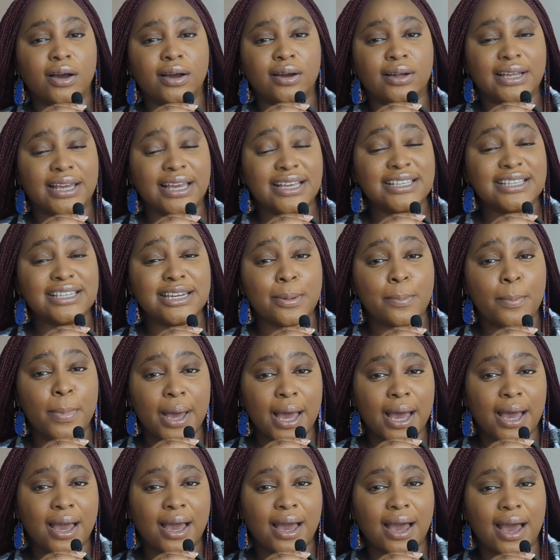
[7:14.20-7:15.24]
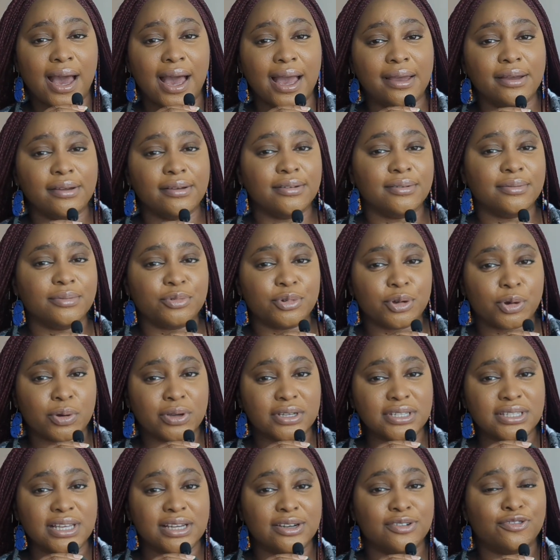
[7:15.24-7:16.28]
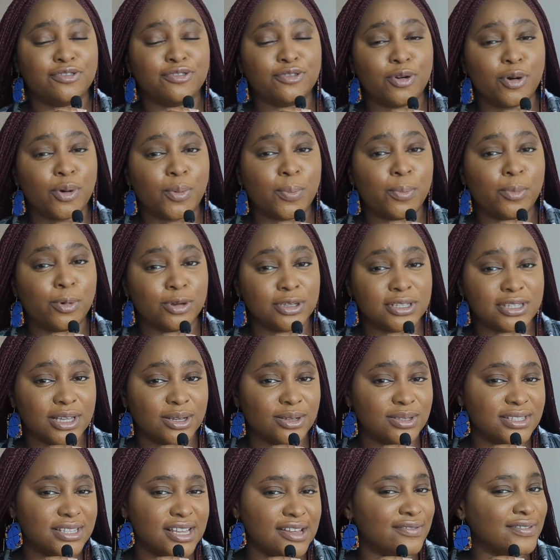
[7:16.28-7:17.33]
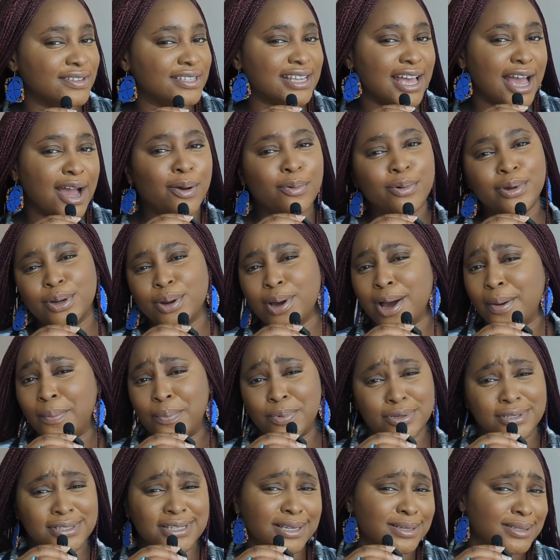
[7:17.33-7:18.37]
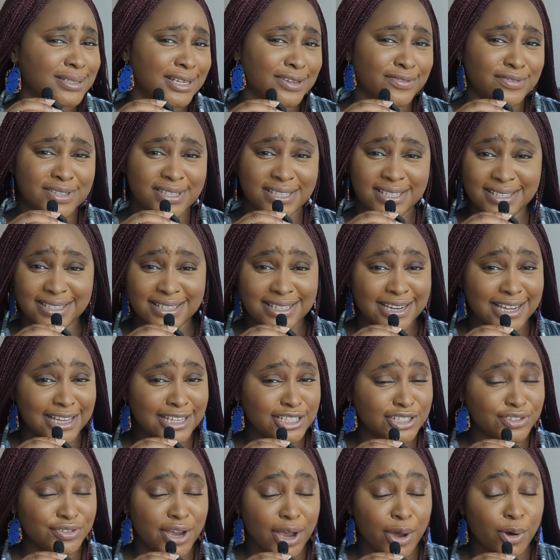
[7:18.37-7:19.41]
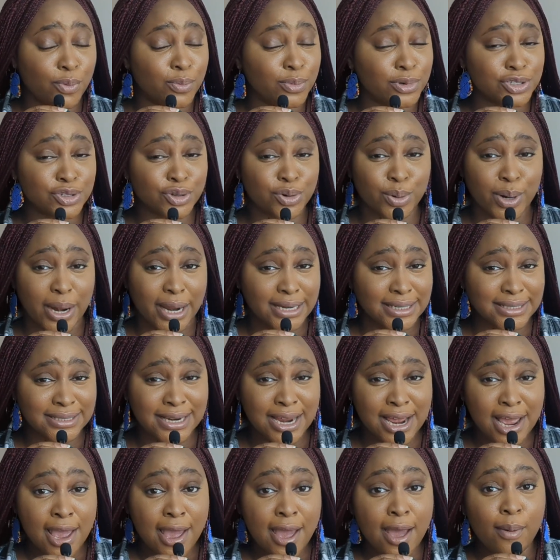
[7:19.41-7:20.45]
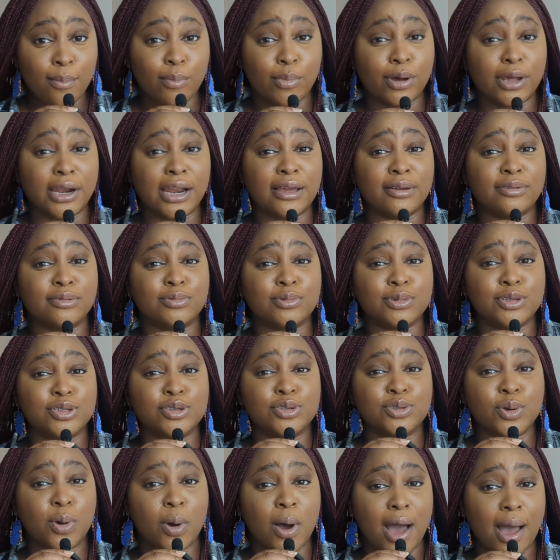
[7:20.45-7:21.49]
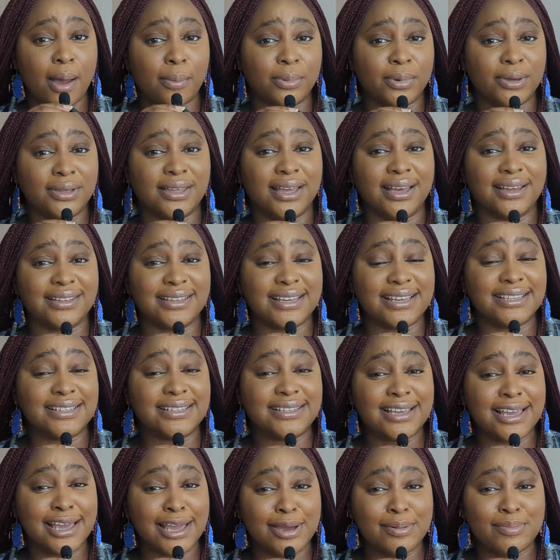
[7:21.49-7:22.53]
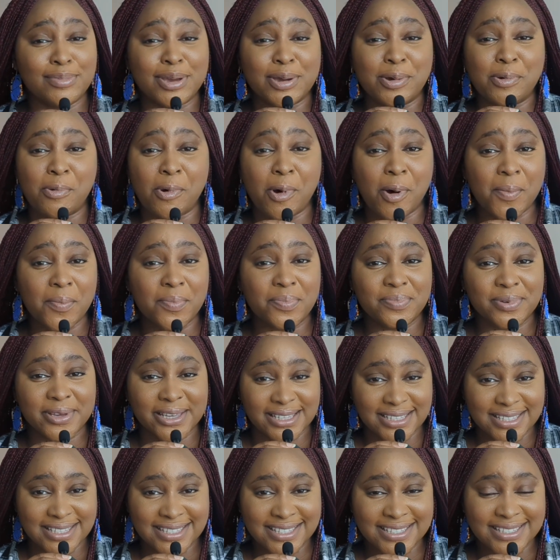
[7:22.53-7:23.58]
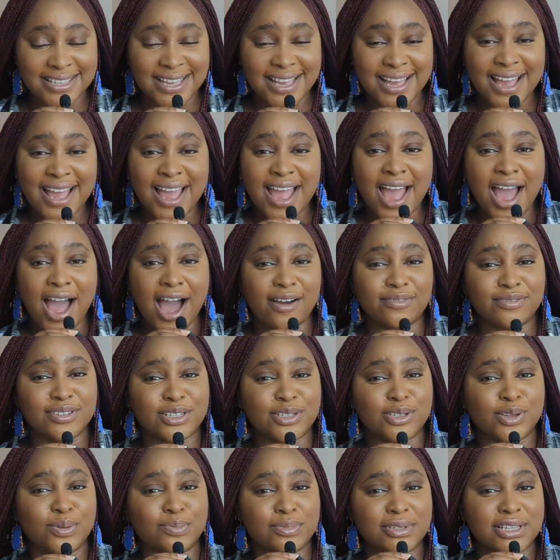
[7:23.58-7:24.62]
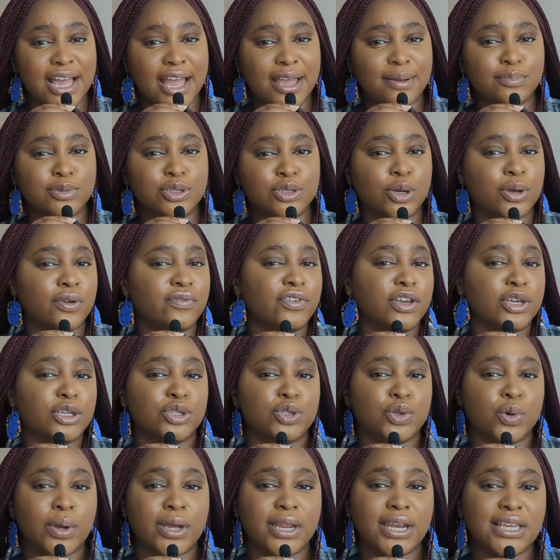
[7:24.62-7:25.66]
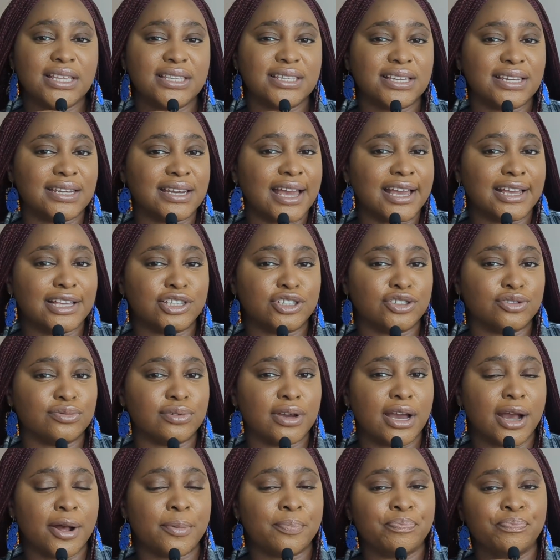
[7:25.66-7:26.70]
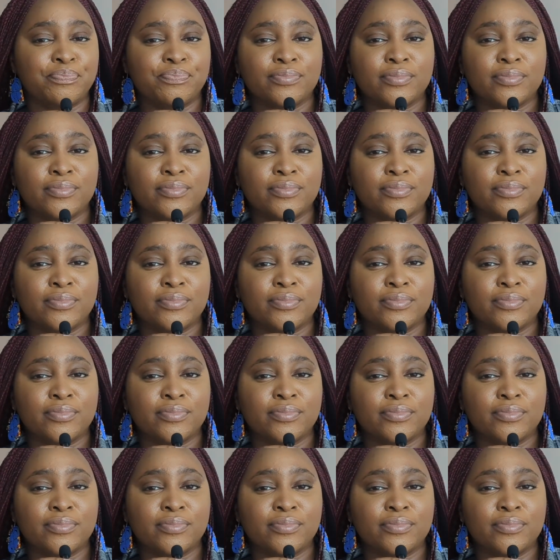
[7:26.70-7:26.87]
on getting it back, I requested for postal service. And we know how postal services in Nigeria. I almost cried. But I was so happy that it came in one piece after some time. So if you're doing it in Nigeria,